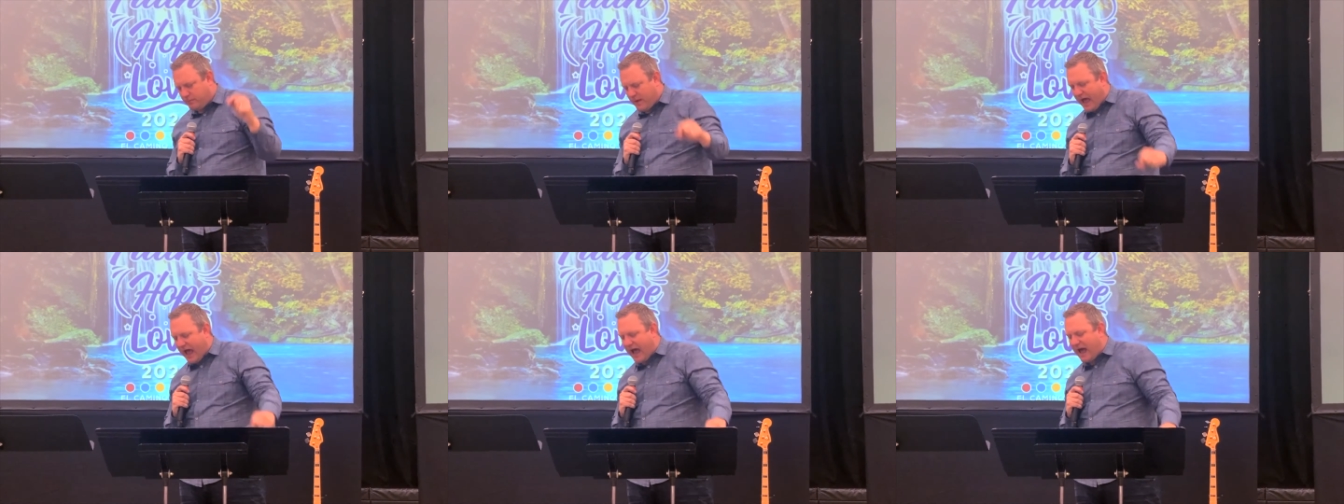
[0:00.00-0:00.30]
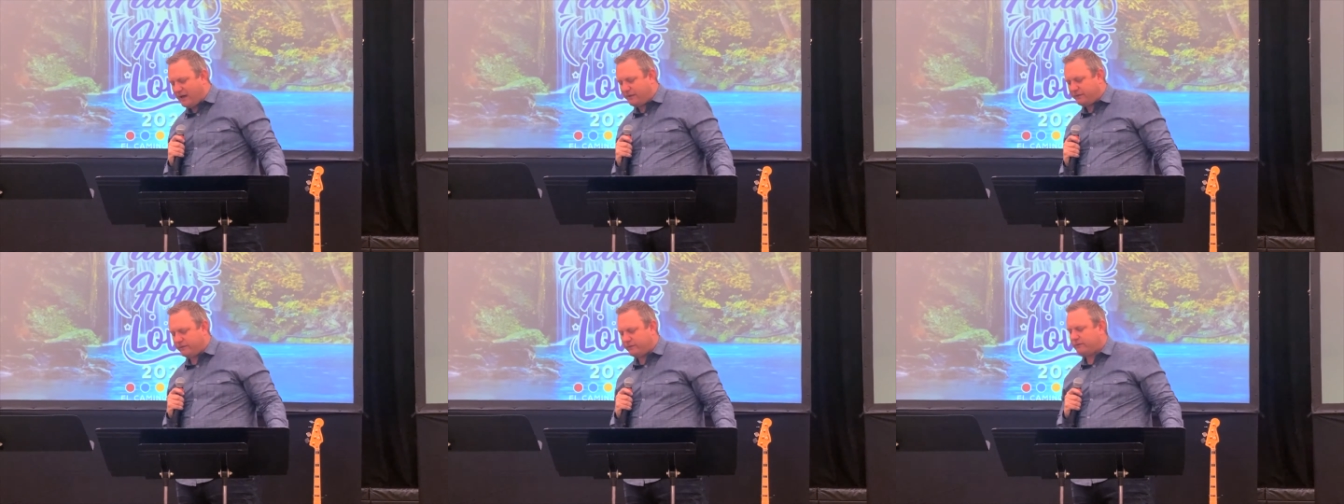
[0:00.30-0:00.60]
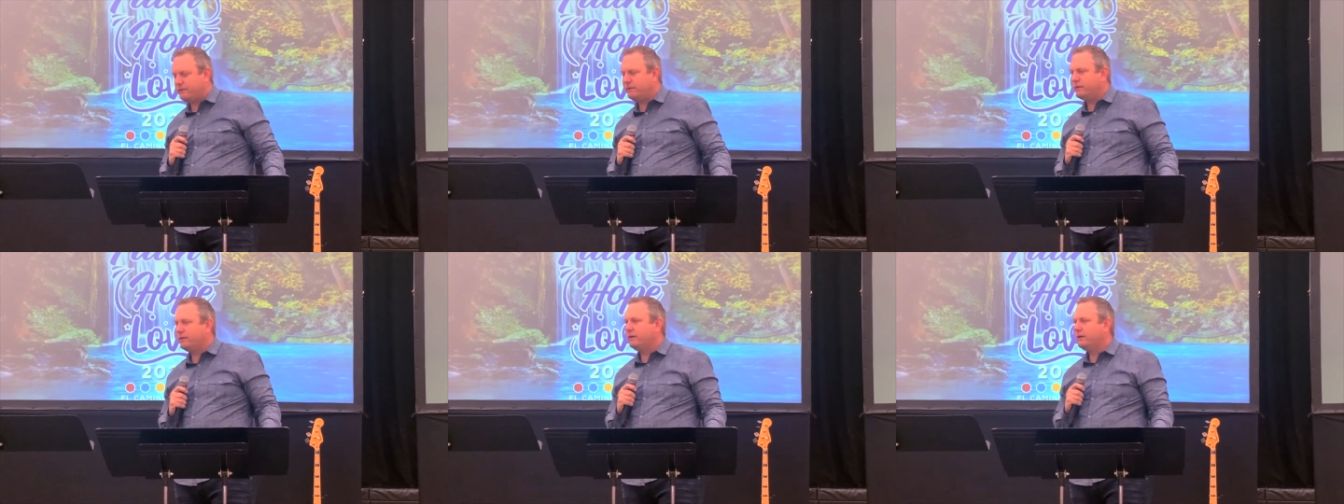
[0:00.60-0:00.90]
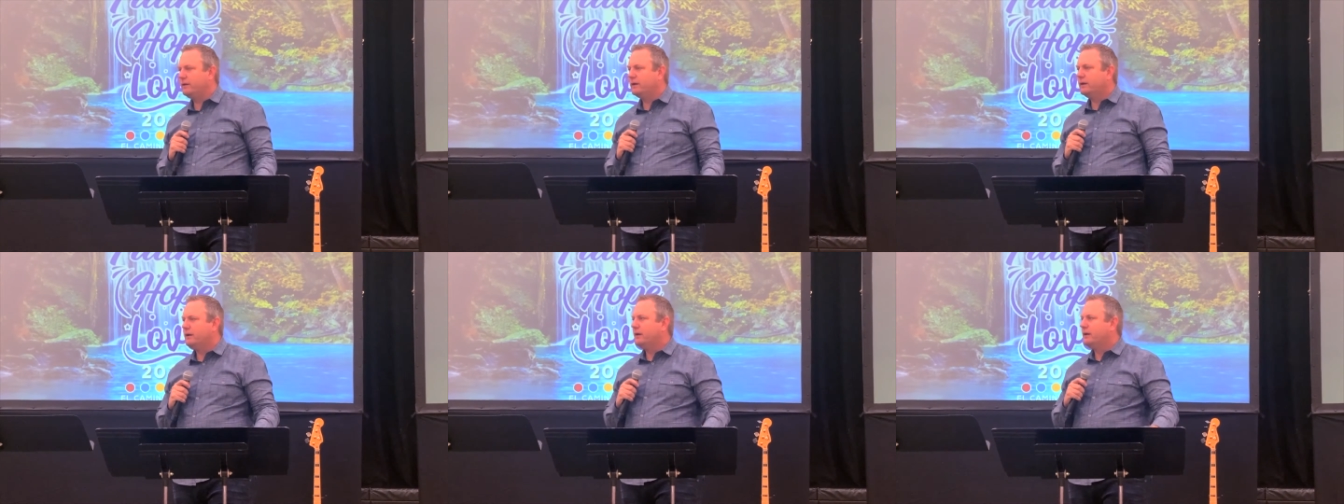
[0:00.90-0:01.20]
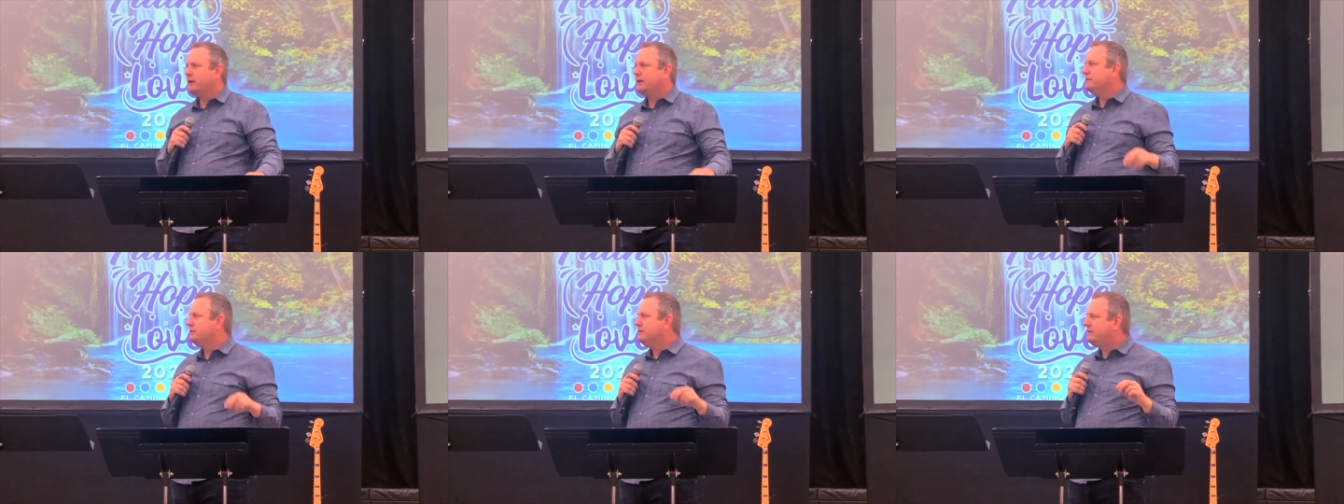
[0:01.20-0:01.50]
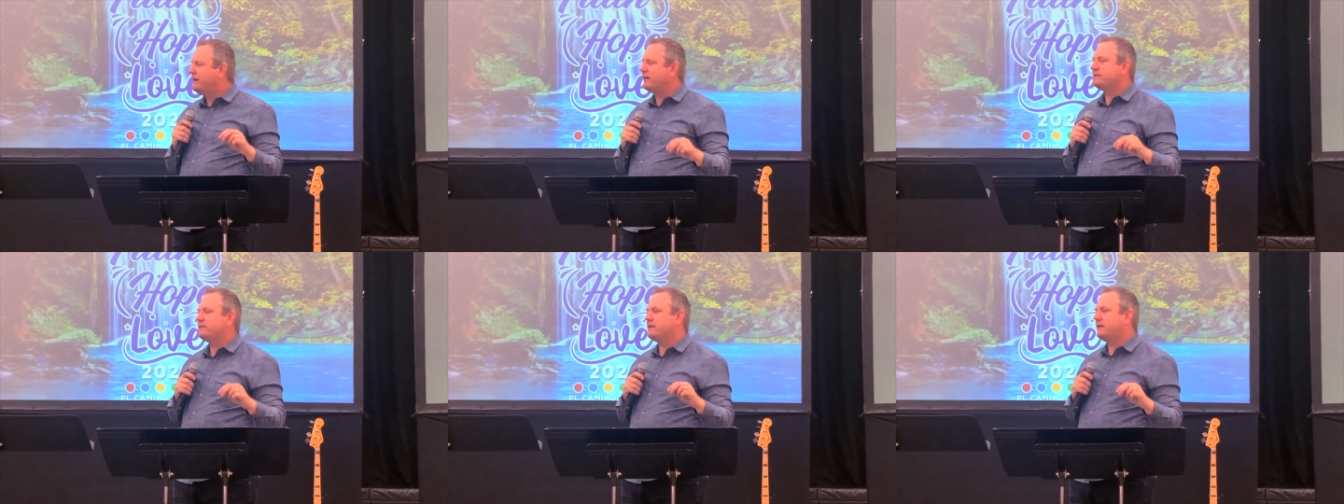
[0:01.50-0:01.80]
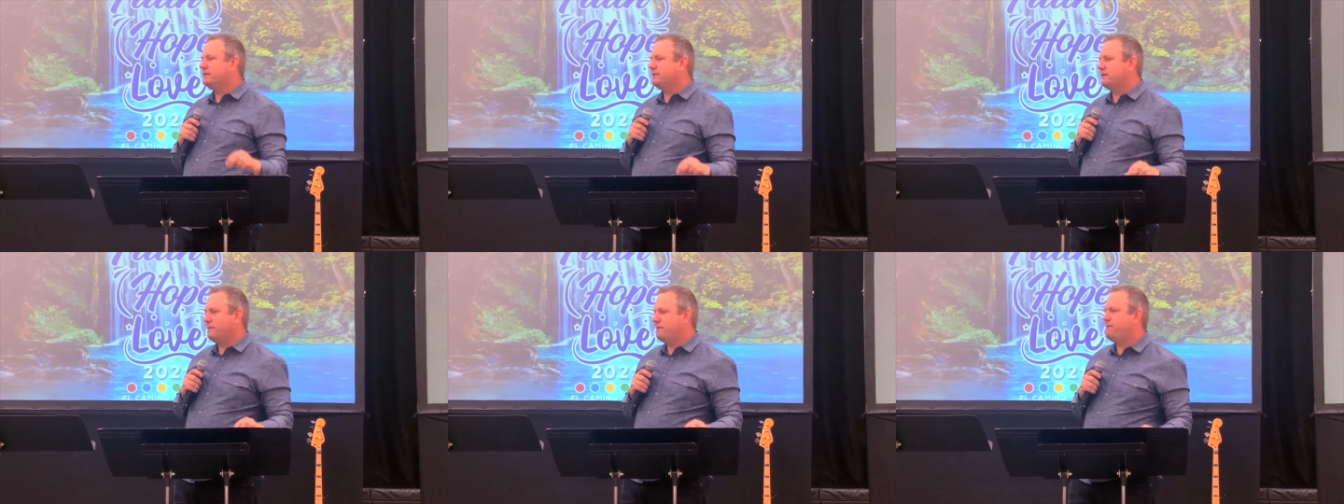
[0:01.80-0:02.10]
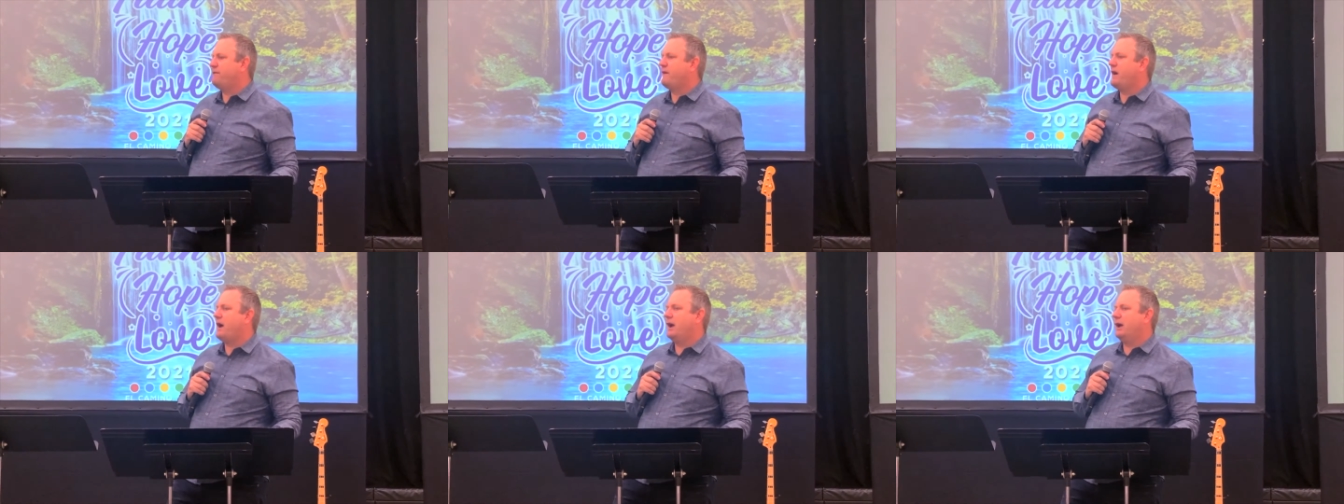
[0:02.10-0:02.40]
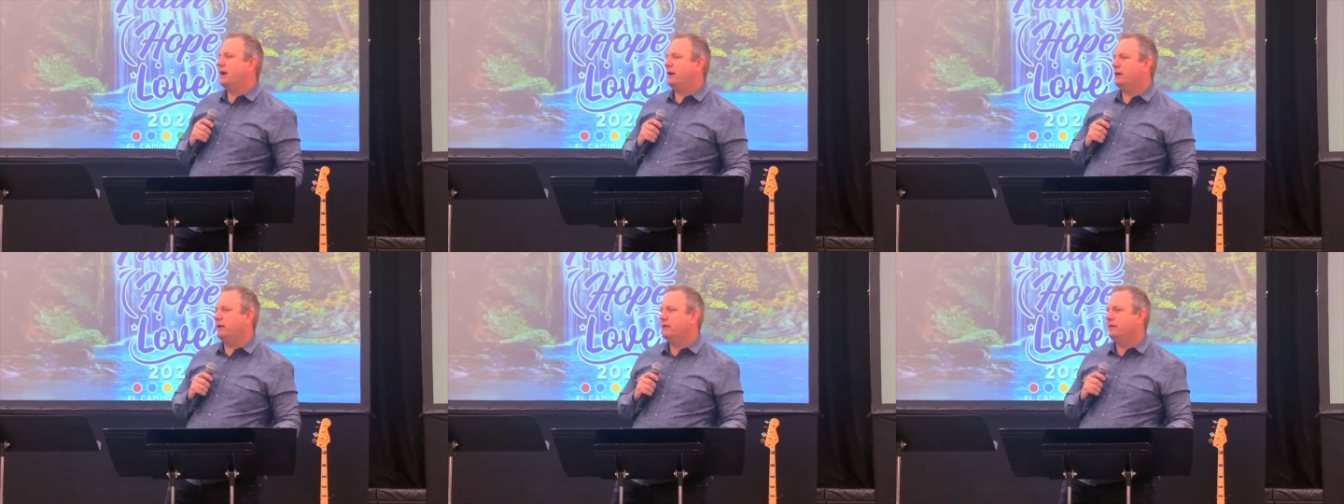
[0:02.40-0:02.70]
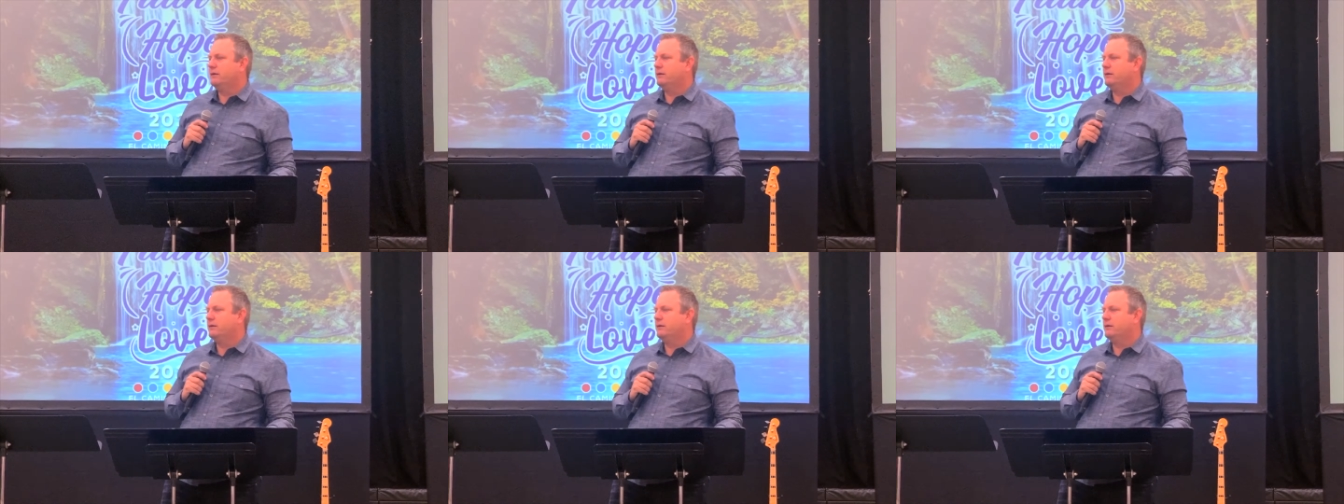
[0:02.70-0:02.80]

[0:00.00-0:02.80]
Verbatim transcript: past doesn't define